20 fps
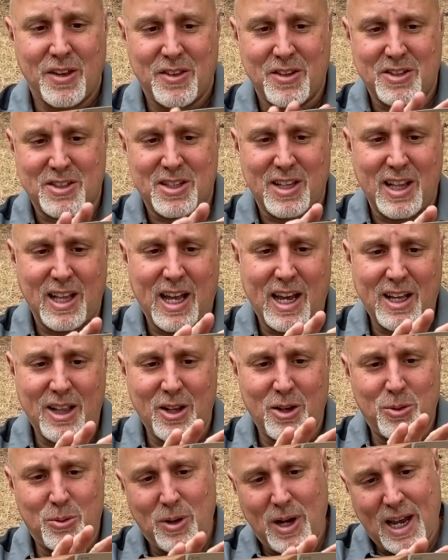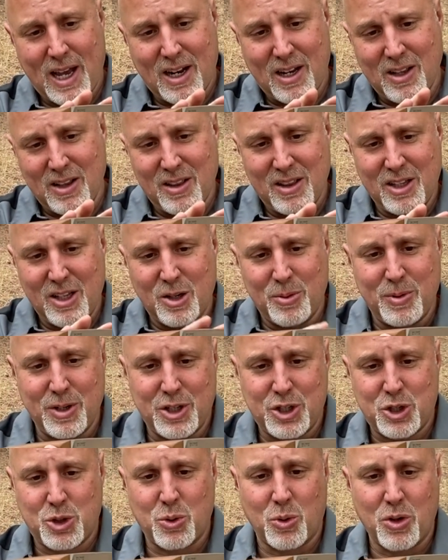The Celilo had a little bit
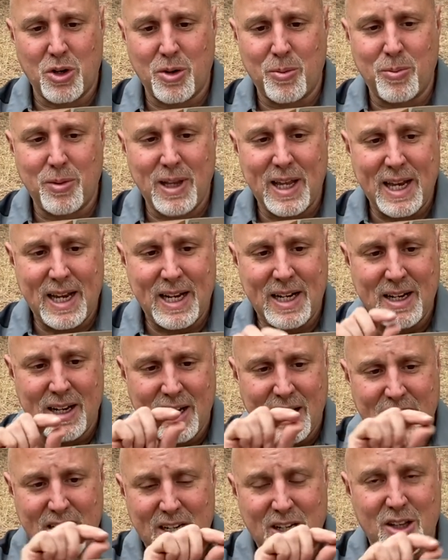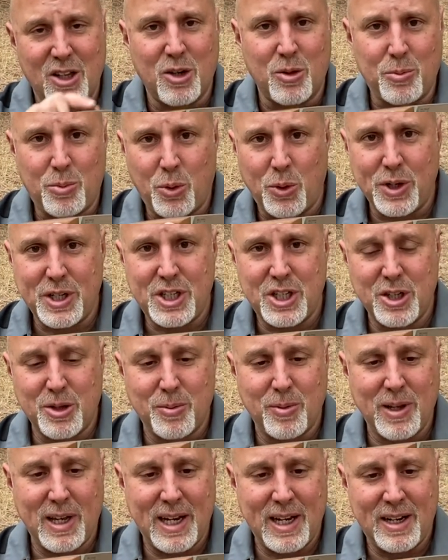shorter blade and a little pointier
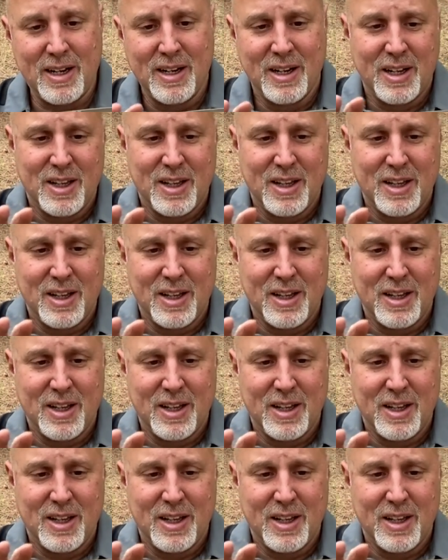blade.